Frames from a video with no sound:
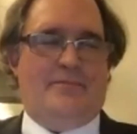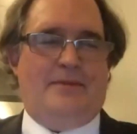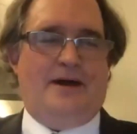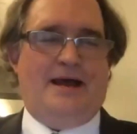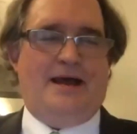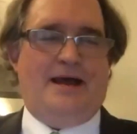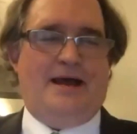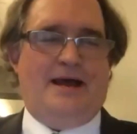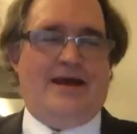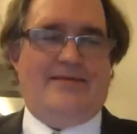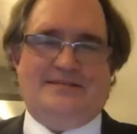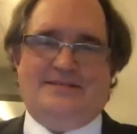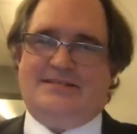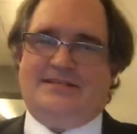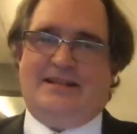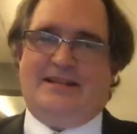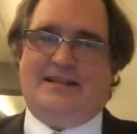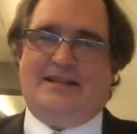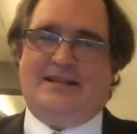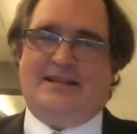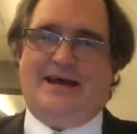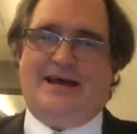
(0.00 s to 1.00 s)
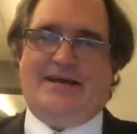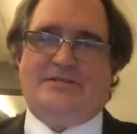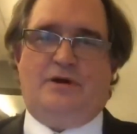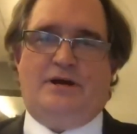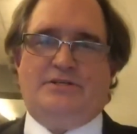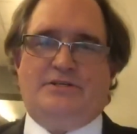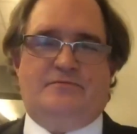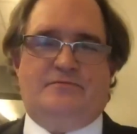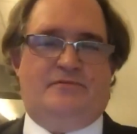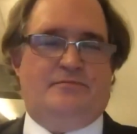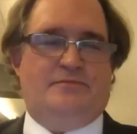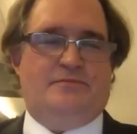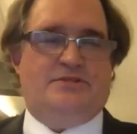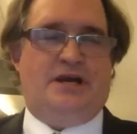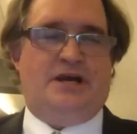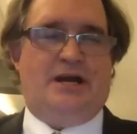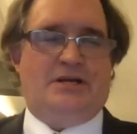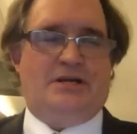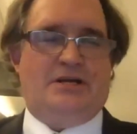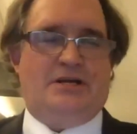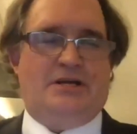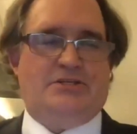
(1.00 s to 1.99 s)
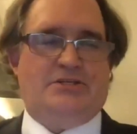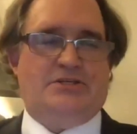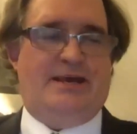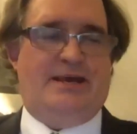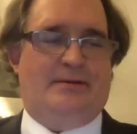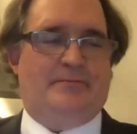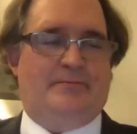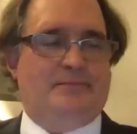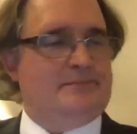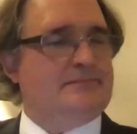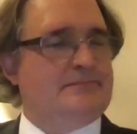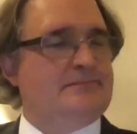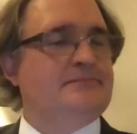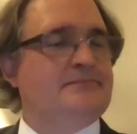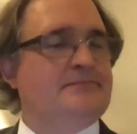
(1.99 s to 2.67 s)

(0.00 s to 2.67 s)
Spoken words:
Amaya, this is the last question from Josh Kim.